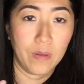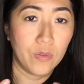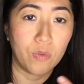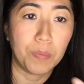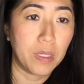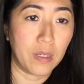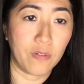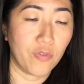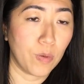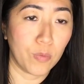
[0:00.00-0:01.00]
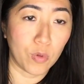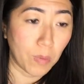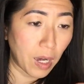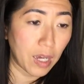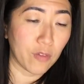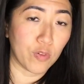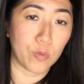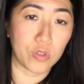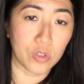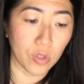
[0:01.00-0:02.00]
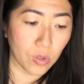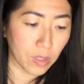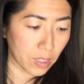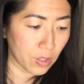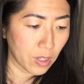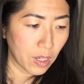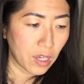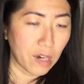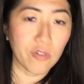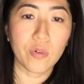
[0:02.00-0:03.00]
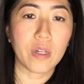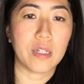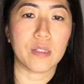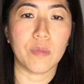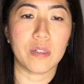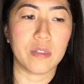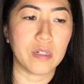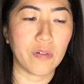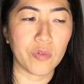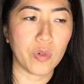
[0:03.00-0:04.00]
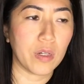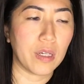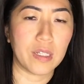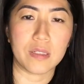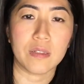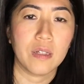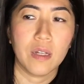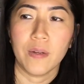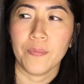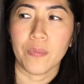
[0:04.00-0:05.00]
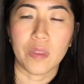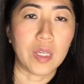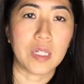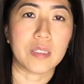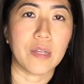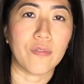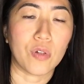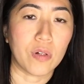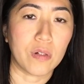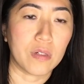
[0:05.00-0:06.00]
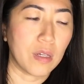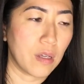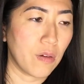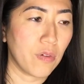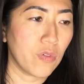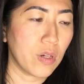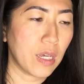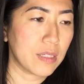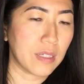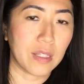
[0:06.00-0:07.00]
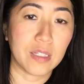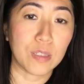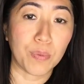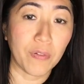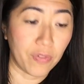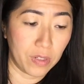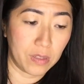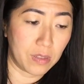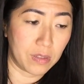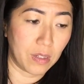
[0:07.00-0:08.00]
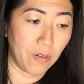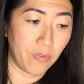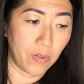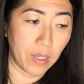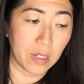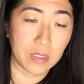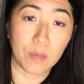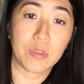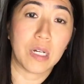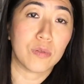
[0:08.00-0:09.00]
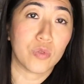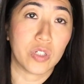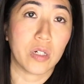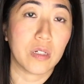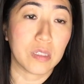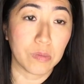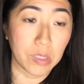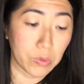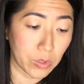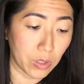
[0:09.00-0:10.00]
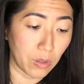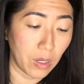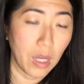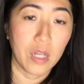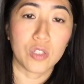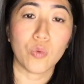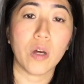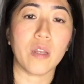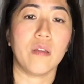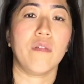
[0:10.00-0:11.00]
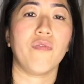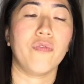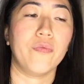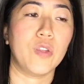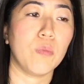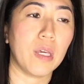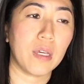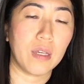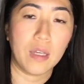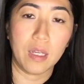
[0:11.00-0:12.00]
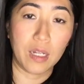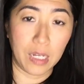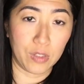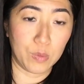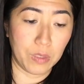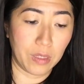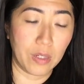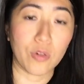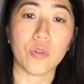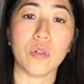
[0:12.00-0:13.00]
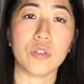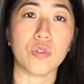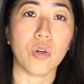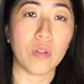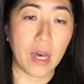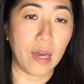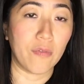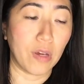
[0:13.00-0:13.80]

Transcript: your being, from your mind, from your soul. Like, everyone has a message. Everyone has things they've learned. Everyone has like these epiphanies and stuff, and sometimes we share it and sometimes we don't. So what if you make an announcement that you're going to go live